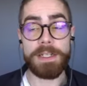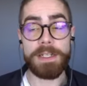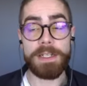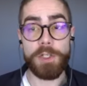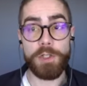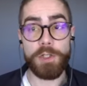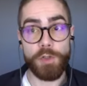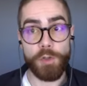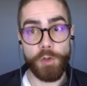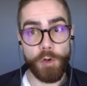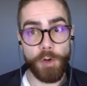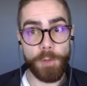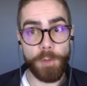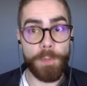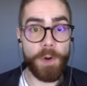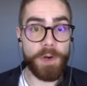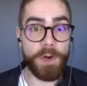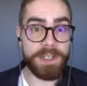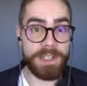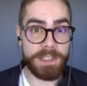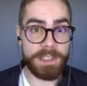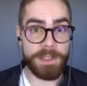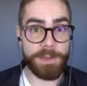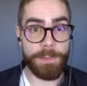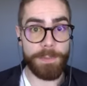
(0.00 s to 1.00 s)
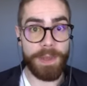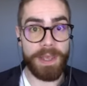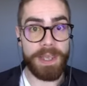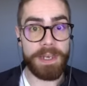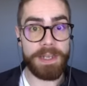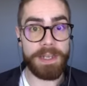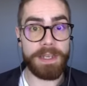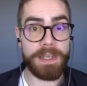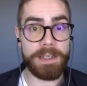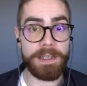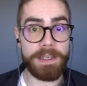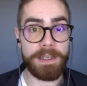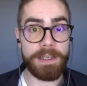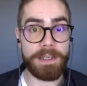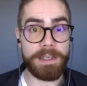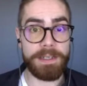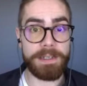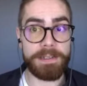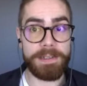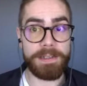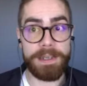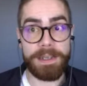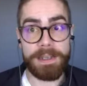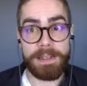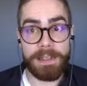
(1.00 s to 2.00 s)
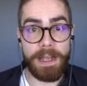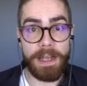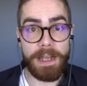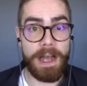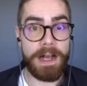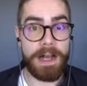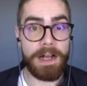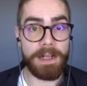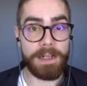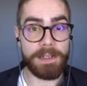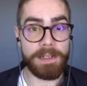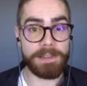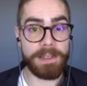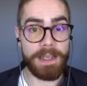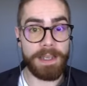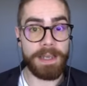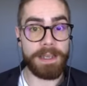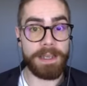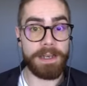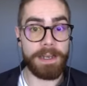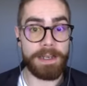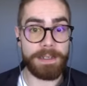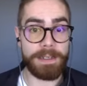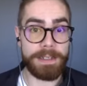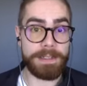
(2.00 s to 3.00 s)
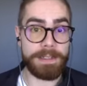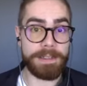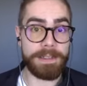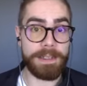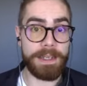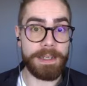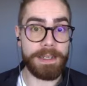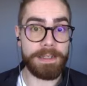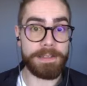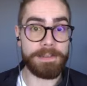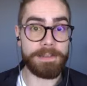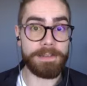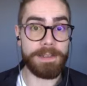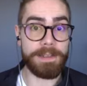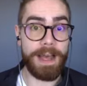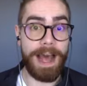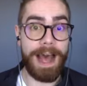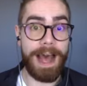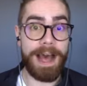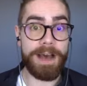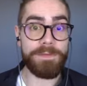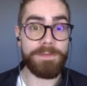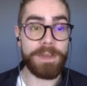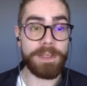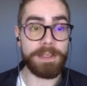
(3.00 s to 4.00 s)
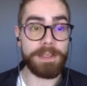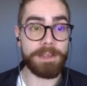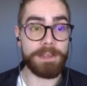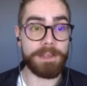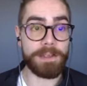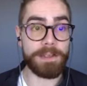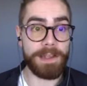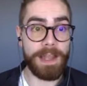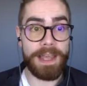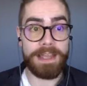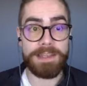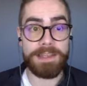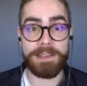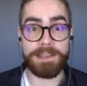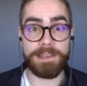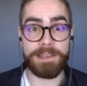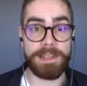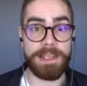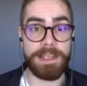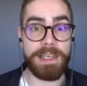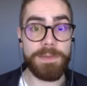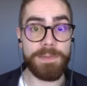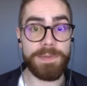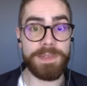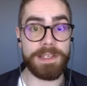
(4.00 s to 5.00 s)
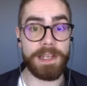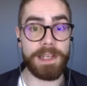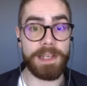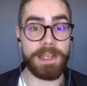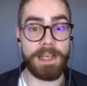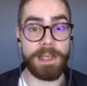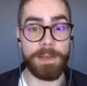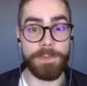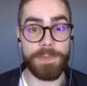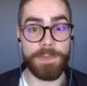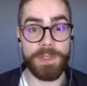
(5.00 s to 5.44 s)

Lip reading: you're participating in ill health and in having less deep sleep.